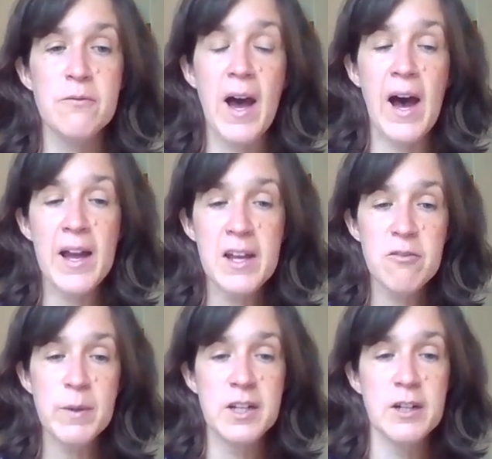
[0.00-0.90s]
I
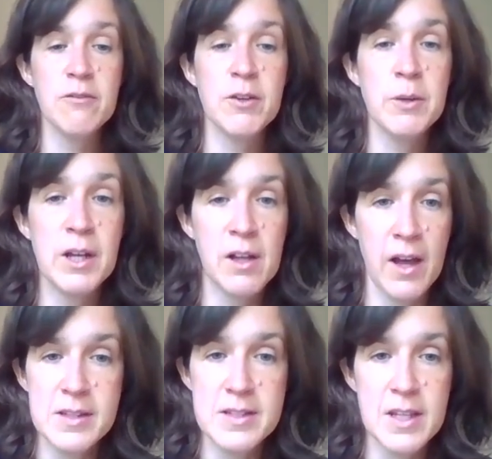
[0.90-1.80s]
have been interviewing
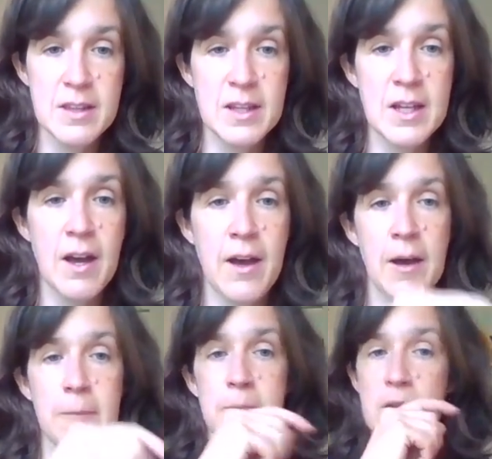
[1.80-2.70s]
clients lately
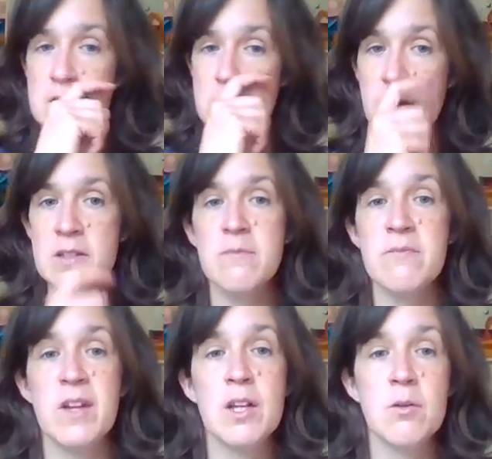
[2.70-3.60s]
and doing some
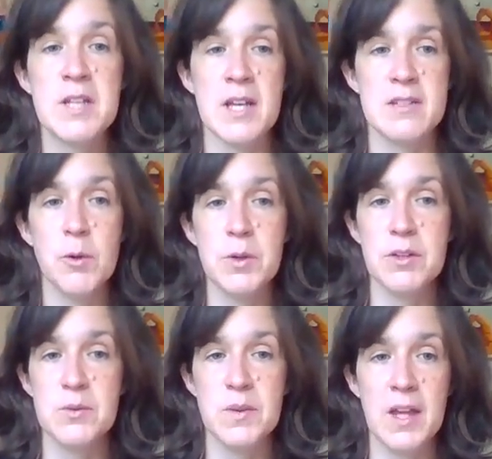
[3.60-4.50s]
video
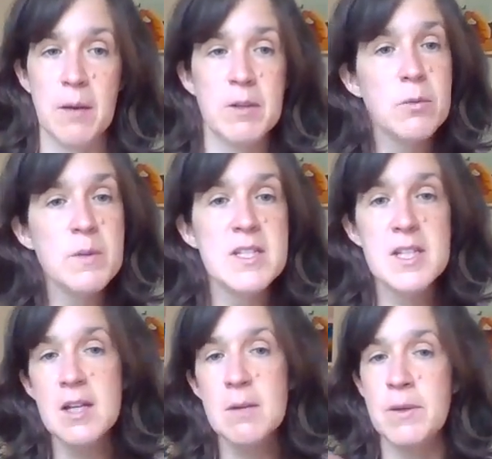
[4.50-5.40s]
testimonials with them, and you'll be
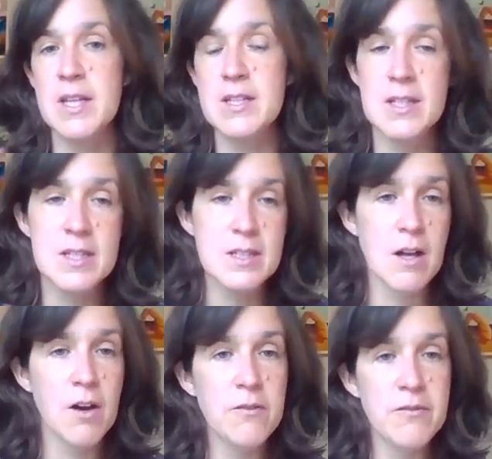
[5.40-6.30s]
seeing pieces
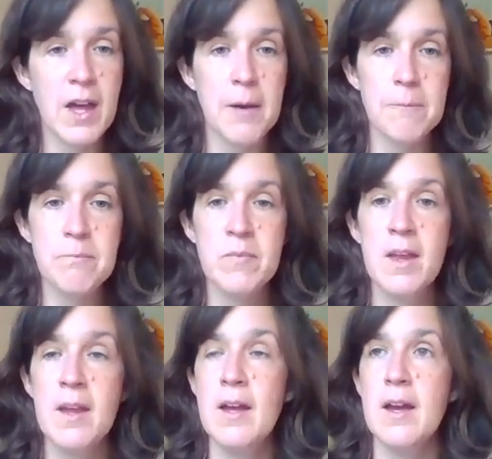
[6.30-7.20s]
of them
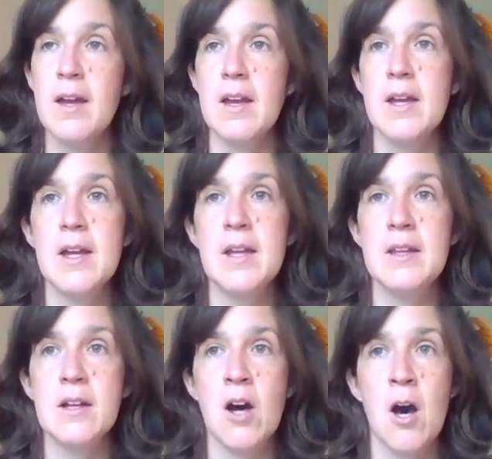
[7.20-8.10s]
in
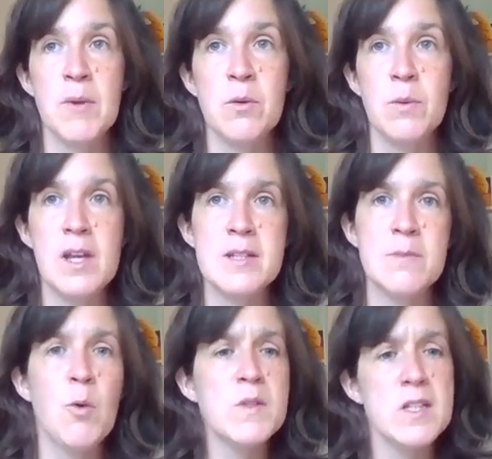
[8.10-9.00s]
the coming weeks,
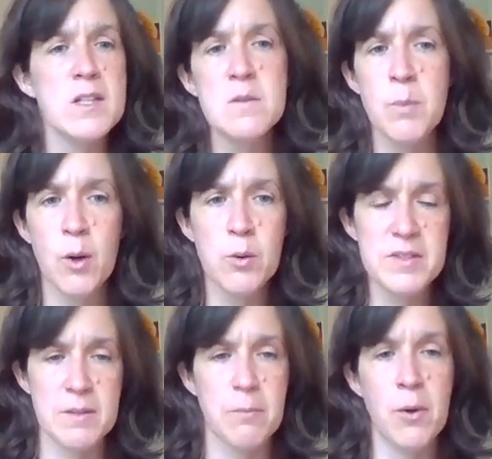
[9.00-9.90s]
mostly as
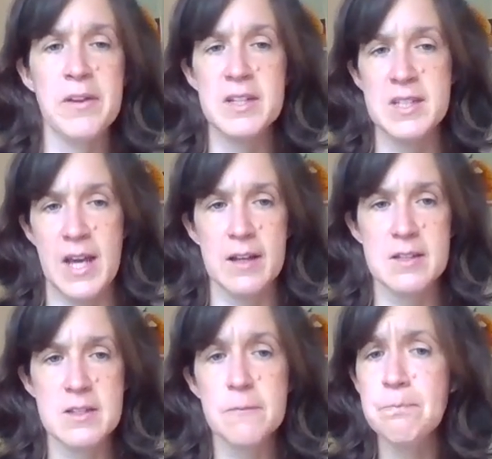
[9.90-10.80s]
posts and pulling
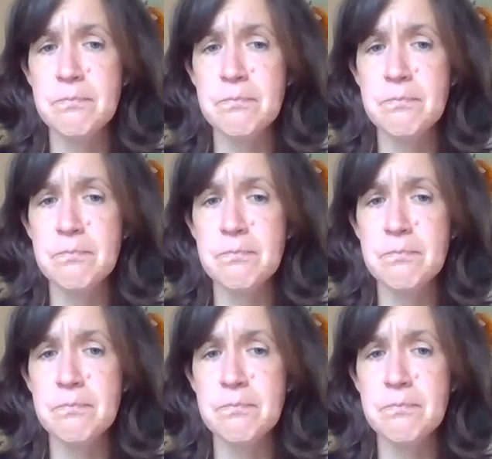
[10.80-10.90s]
text.